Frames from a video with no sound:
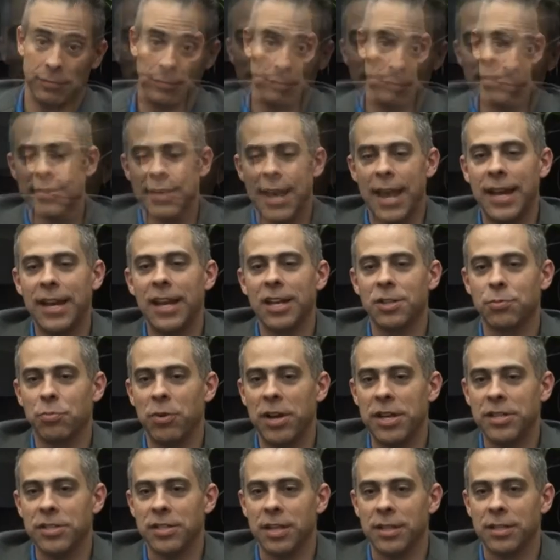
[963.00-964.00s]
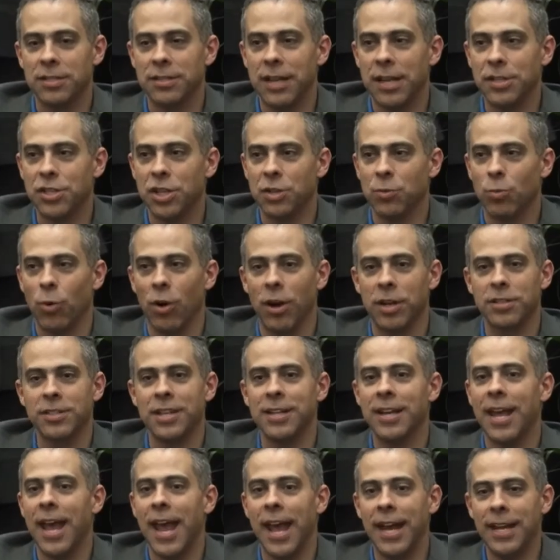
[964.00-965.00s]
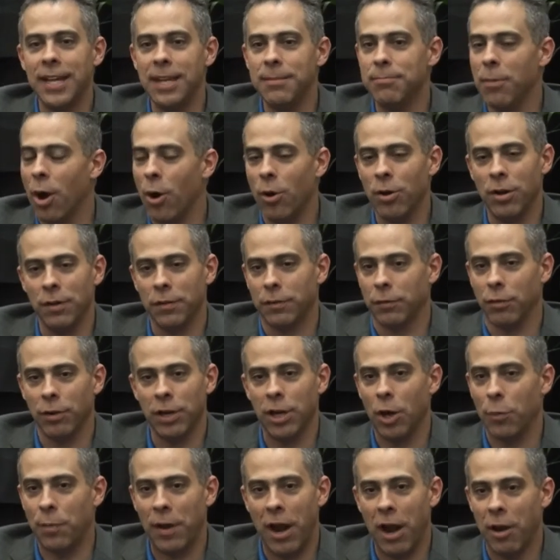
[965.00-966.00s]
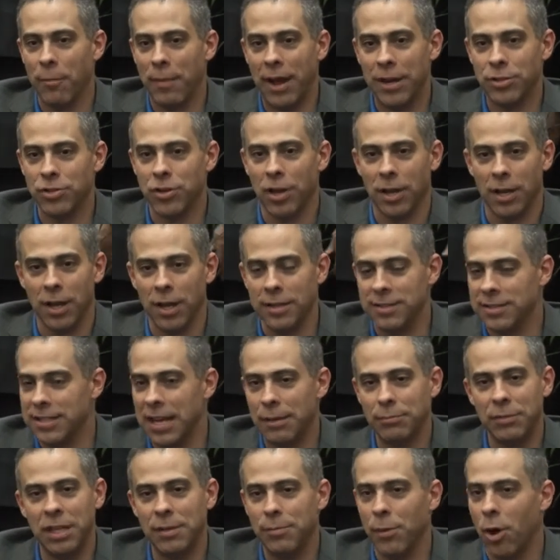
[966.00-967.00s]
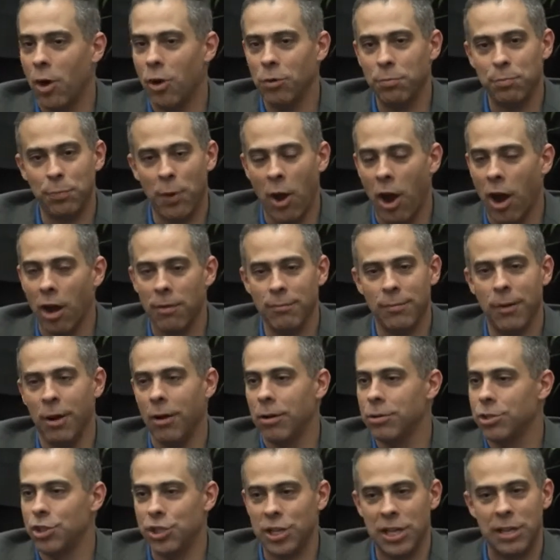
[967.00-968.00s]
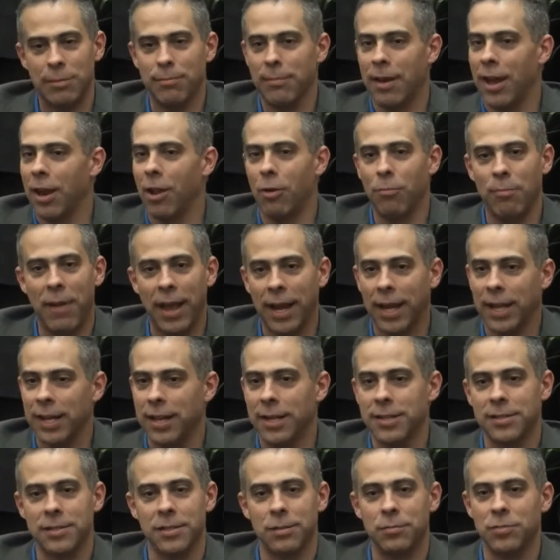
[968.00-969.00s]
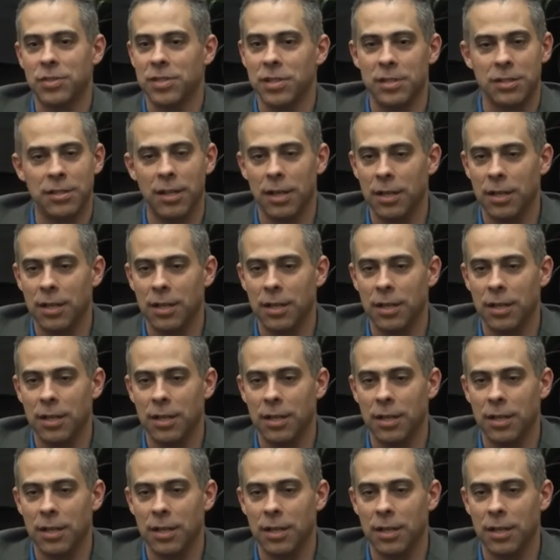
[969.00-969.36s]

Design Exploration Extension works in any mode of Creo Parametric. Assembly mode, part mode, sheet metal, mechanisms.